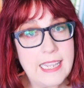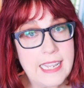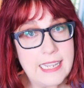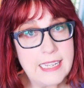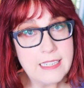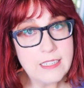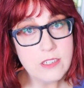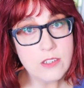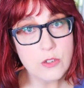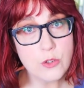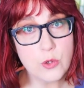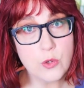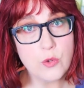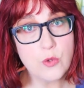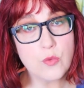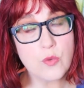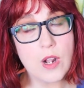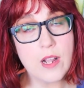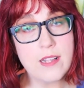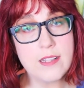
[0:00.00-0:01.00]
Lane,
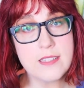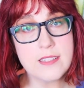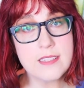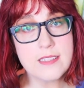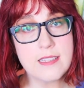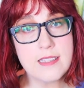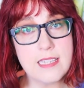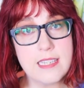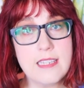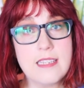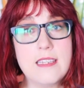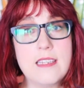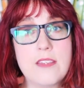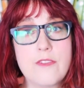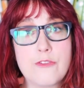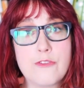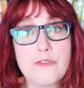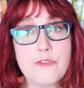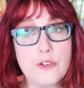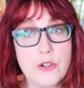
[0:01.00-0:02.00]
who runs the
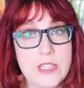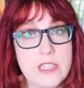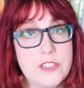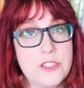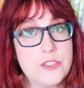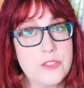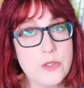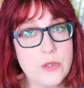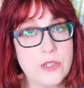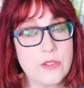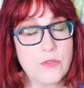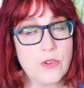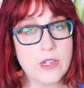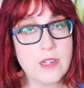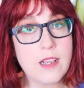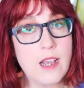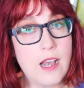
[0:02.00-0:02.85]
free student-run